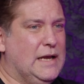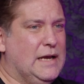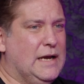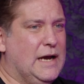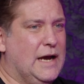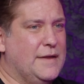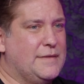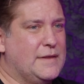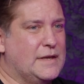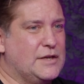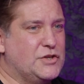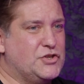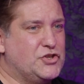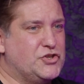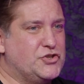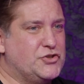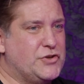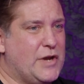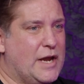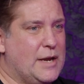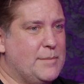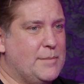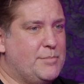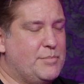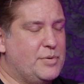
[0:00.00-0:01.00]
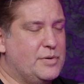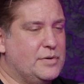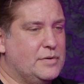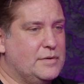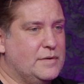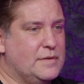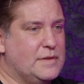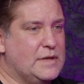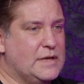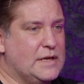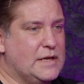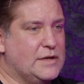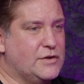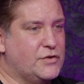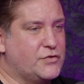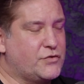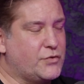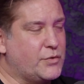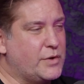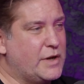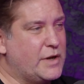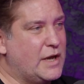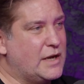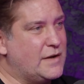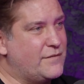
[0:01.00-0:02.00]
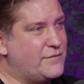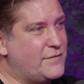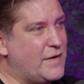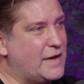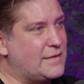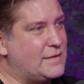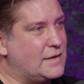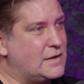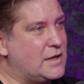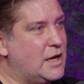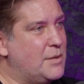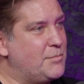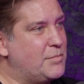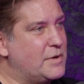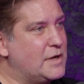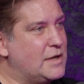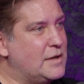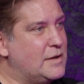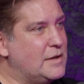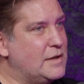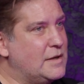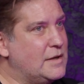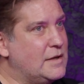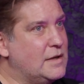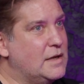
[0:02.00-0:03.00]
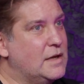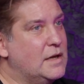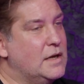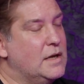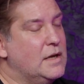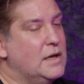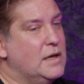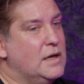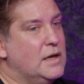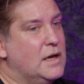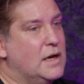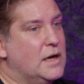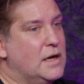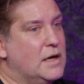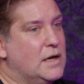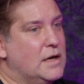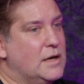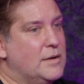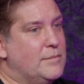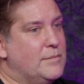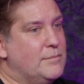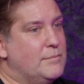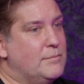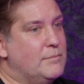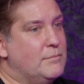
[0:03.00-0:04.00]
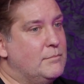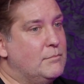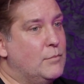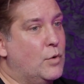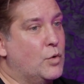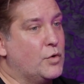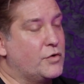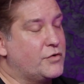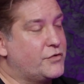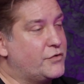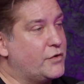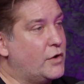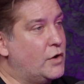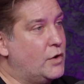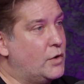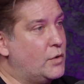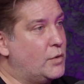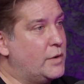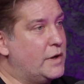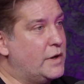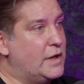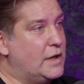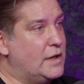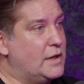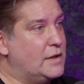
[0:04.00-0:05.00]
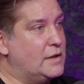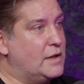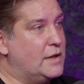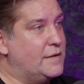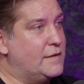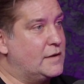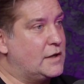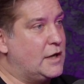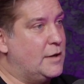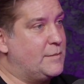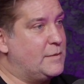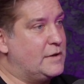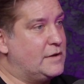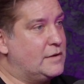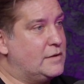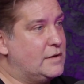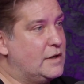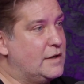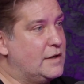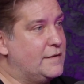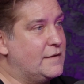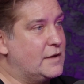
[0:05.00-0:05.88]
I think shape the industry and affect the company um, more so in in the coming in